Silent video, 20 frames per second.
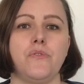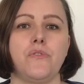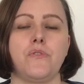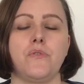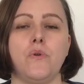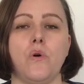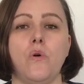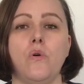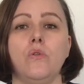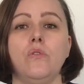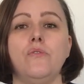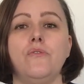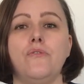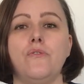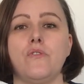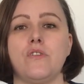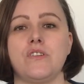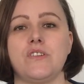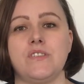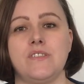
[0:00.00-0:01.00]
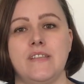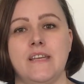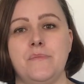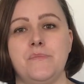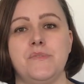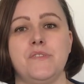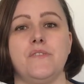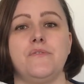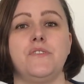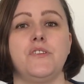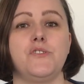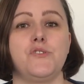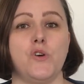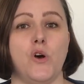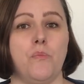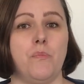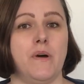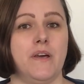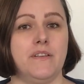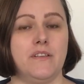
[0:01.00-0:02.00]
through all four steps of the
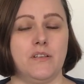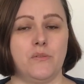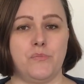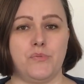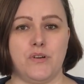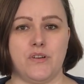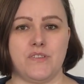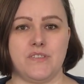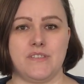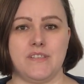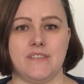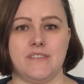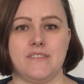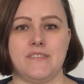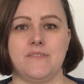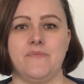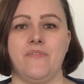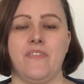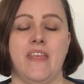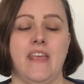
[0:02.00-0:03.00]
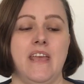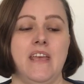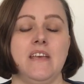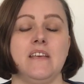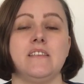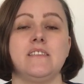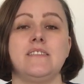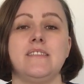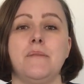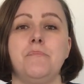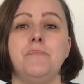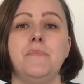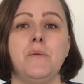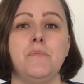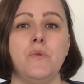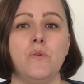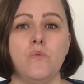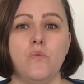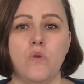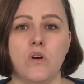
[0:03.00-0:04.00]
job hunting process. Step
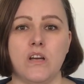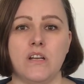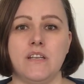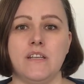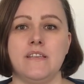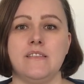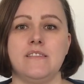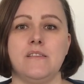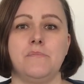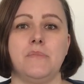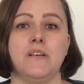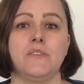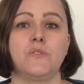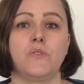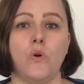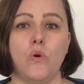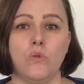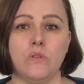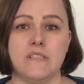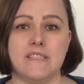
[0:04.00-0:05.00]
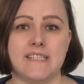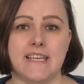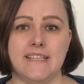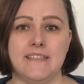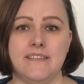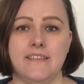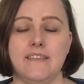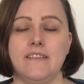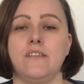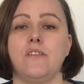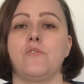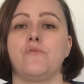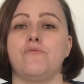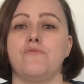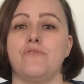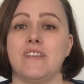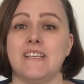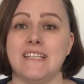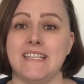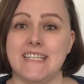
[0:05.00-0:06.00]
number one is about goal setting,
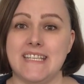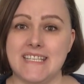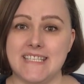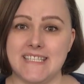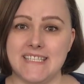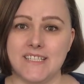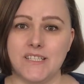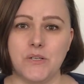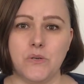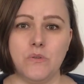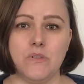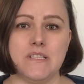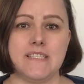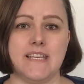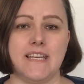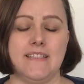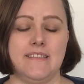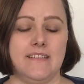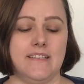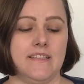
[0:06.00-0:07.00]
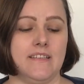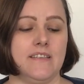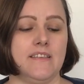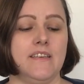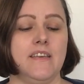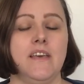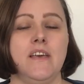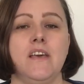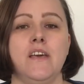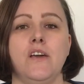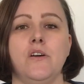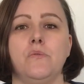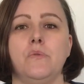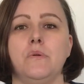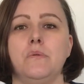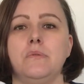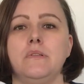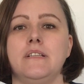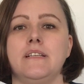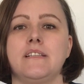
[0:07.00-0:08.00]
realistic goal setting. We
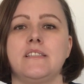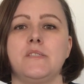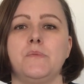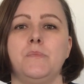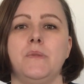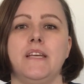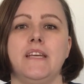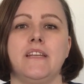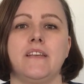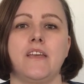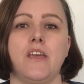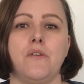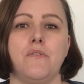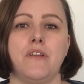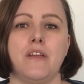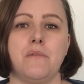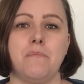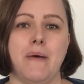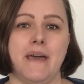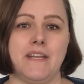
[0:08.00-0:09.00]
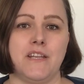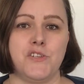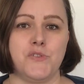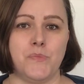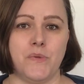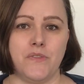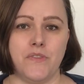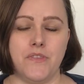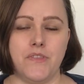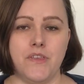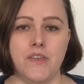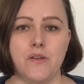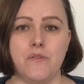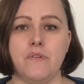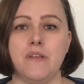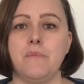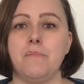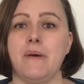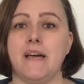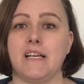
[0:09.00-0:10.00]
will explain career management
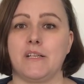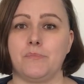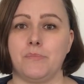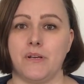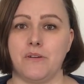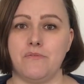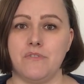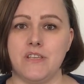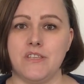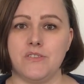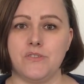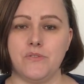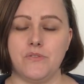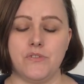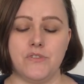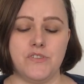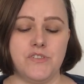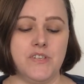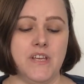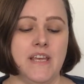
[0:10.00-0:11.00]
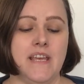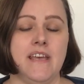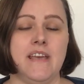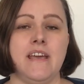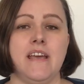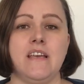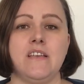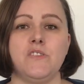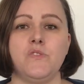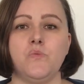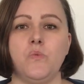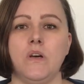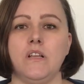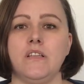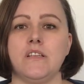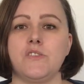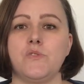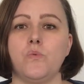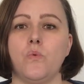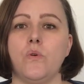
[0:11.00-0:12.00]
theory backed by research, as
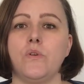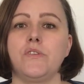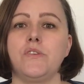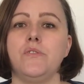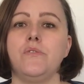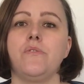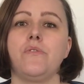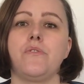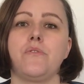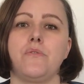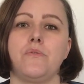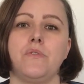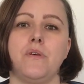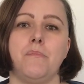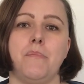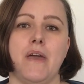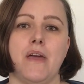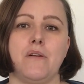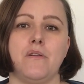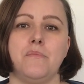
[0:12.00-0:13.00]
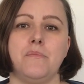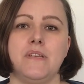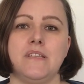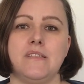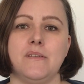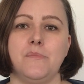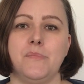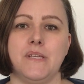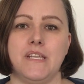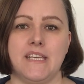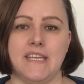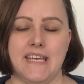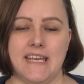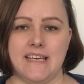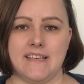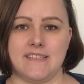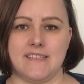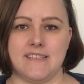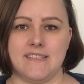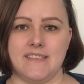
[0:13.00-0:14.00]
well as walk you through the parameter bidding
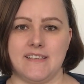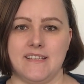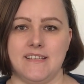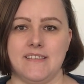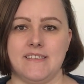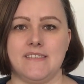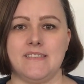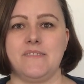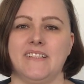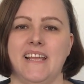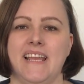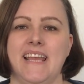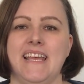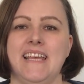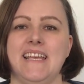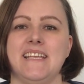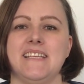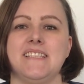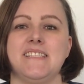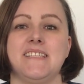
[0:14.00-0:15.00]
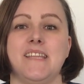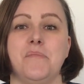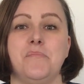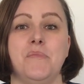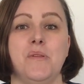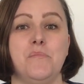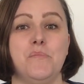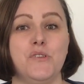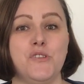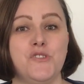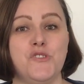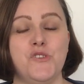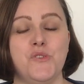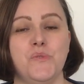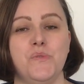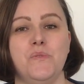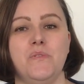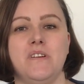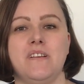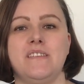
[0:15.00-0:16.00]
exercise. Step number
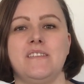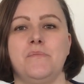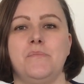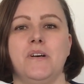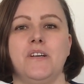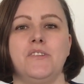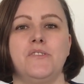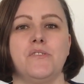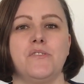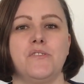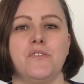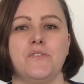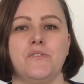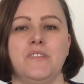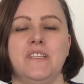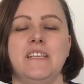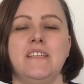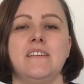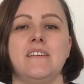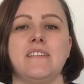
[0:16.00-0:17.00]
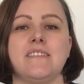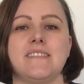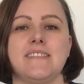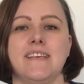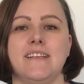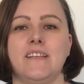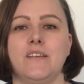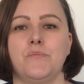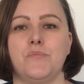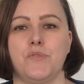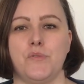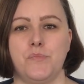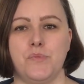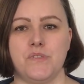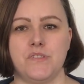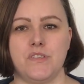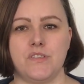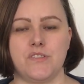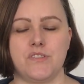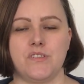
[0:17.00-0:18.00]
two is about your unique selling
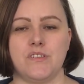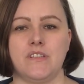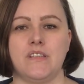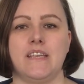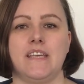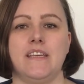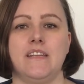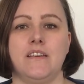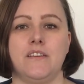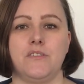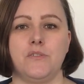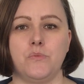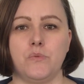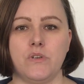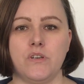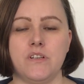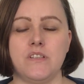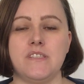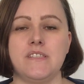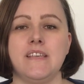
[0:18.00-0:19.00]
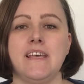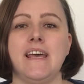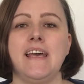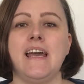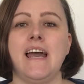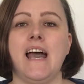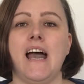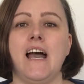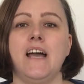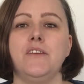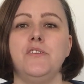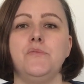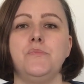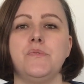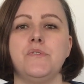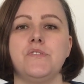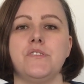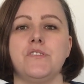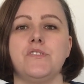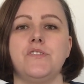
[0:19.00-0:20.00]
proposition. In other words, how you
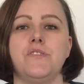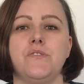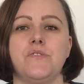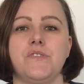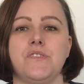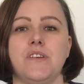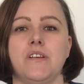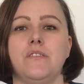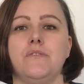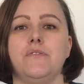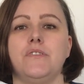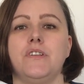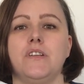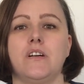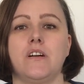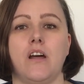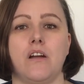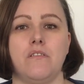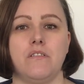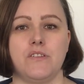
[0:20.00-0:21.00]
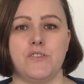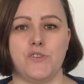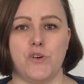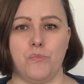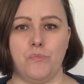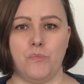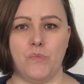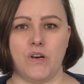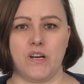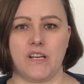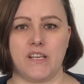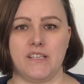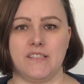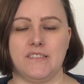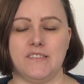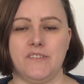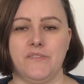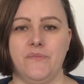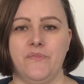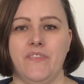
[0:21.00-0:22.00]
position yourself on the current job
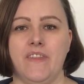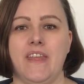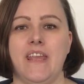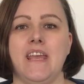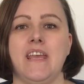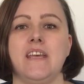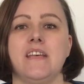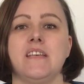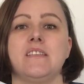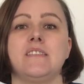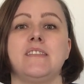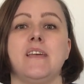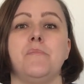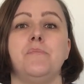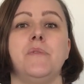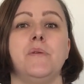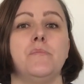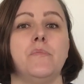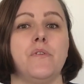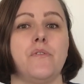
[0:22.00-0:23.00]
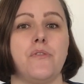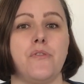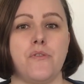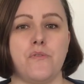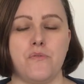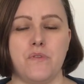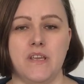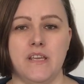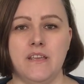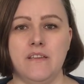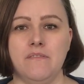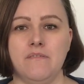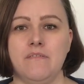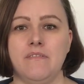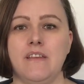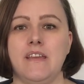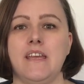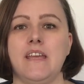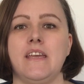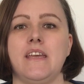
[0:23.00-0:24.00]
market. Step number three
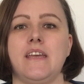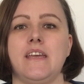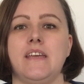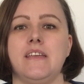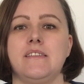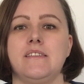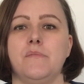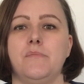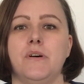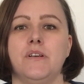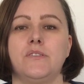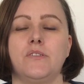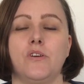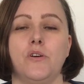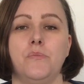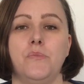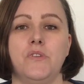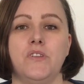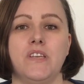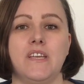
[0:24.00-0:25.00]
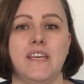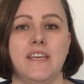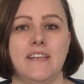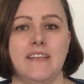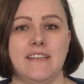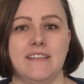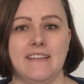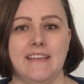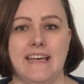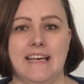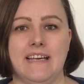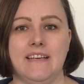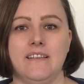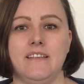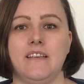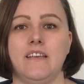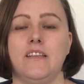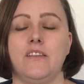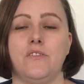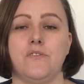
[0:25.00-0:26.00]
is about communicating
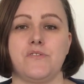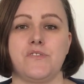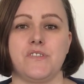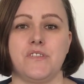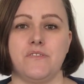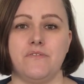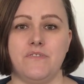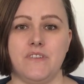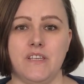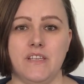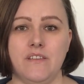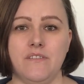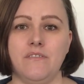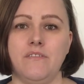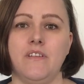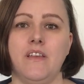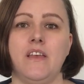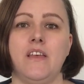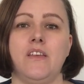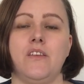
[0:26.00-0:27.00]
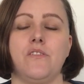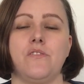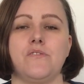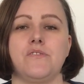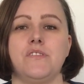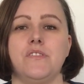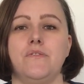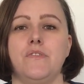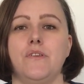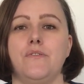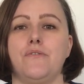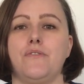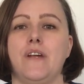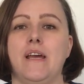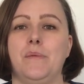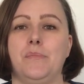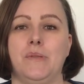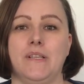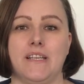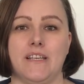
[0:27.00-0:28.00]
that in your CV, your CV for
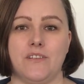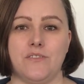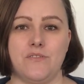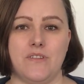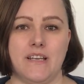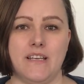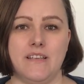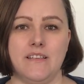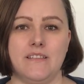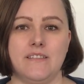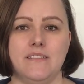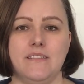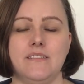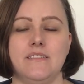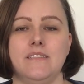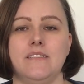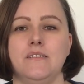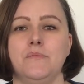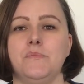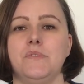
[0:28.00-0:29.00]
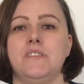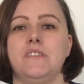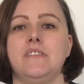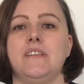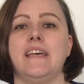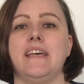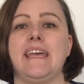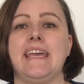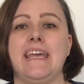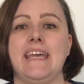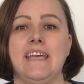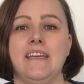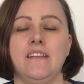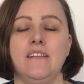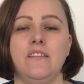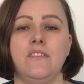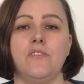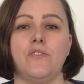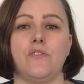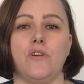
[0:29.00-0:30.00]
applicant tracking systems,
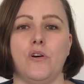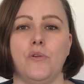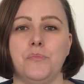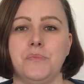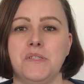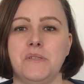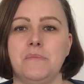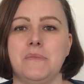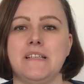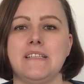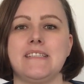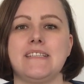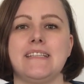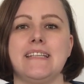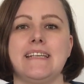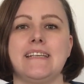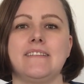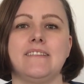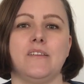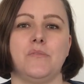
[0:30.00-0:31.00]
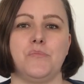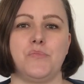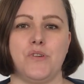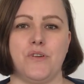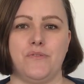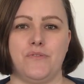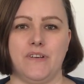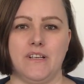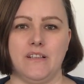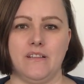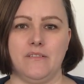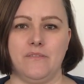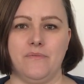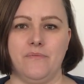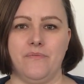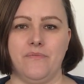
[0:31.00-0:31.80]
and your optimized LinkedIn profile.